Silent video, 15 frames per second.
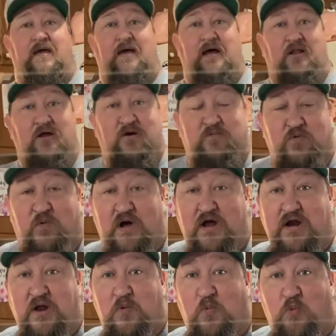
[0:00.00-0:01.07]
Hello
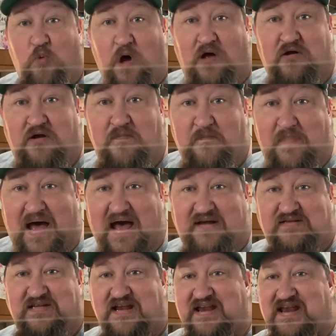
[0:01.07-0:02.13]
everyone and welcome
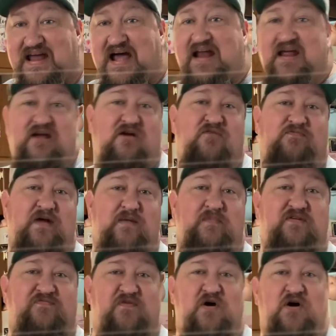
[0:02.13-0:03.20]
back to 9 Acre
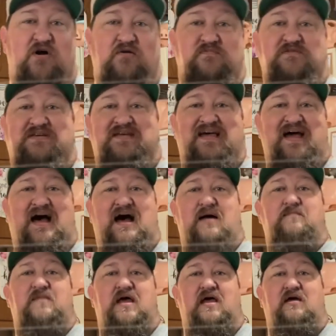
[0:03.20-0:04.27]
Family Farms.
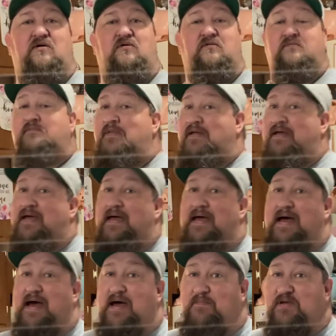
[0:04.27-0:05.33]
I'm Dale.
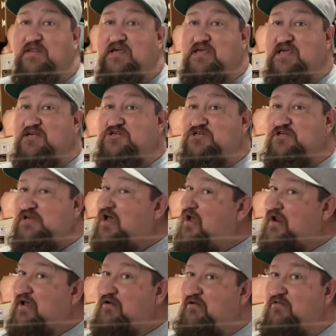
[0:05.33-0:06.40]
I'm in the kitchen, not
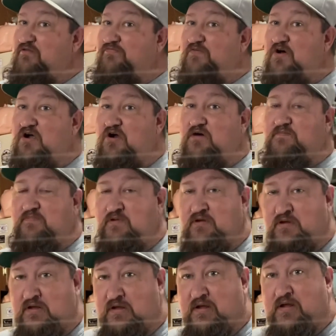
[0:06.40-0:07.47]
out on the farm.
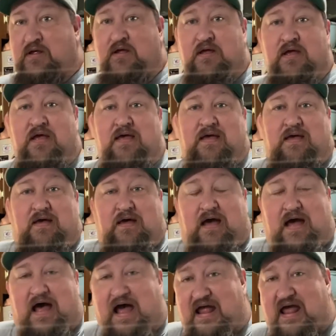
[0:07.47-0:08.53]

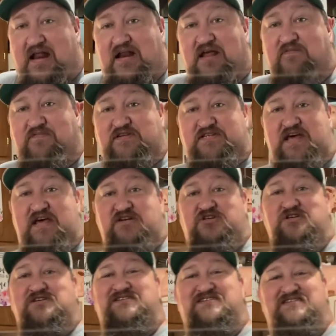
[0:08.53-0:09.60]
I got an
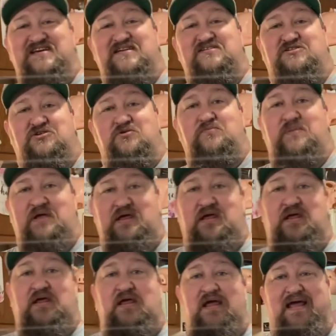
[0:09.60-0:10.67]
invitation sent to
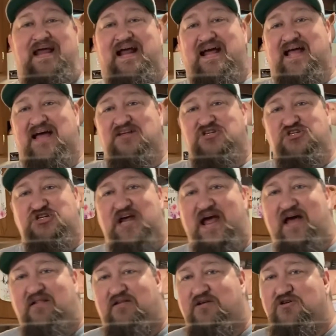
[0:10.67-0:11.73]
me and I got
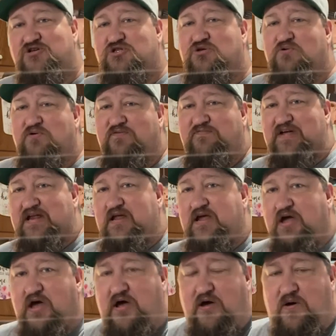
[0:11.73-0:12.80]
challenged through a
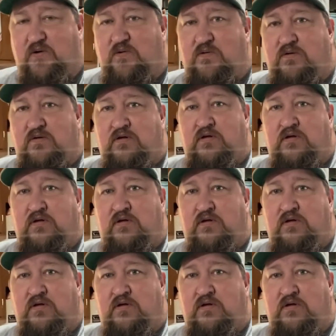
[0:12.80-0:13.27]
video